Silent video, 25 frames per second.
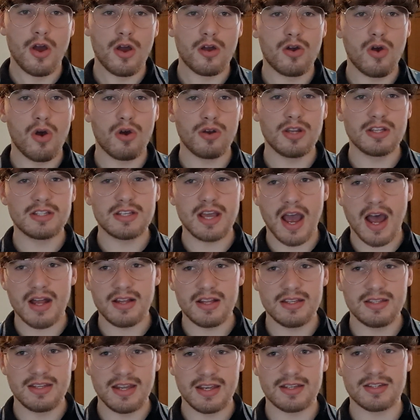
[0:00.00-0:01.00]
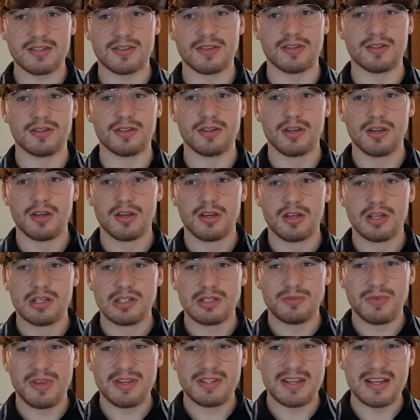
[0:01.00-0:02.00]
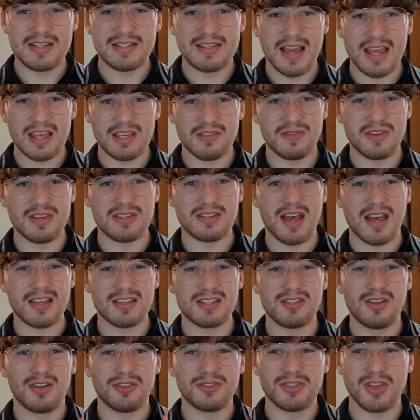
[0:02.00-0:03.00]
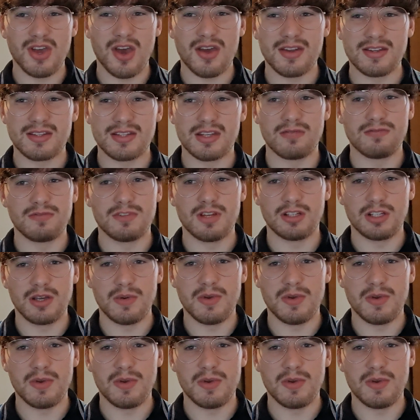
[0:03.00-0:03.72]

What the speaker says: According to Alan Nixon, we see Davies as an alternative to